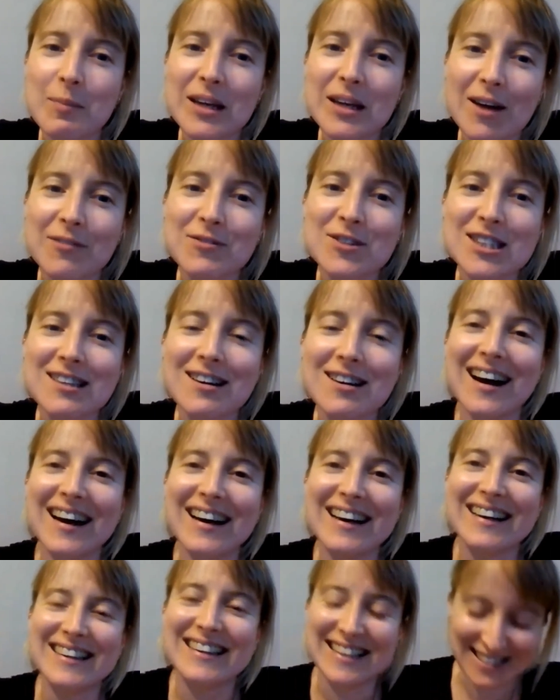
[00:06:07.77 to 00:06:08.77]
but
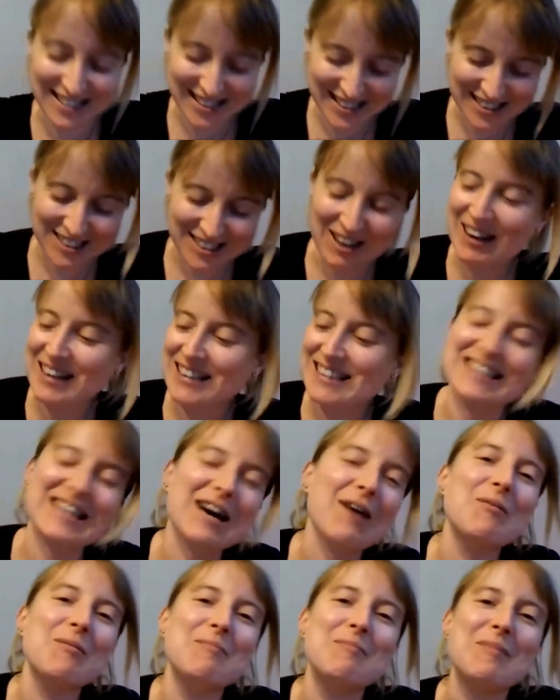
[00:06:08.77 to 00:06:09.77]
you decided
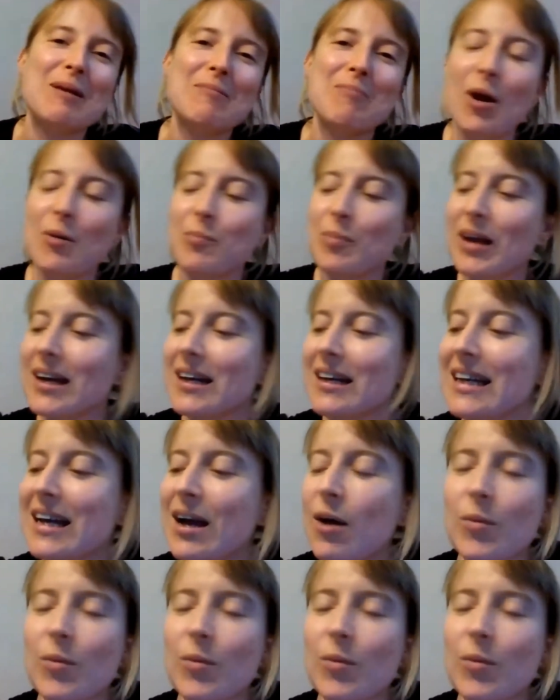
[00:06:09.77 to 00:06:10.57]
that wouldn't be appropriate.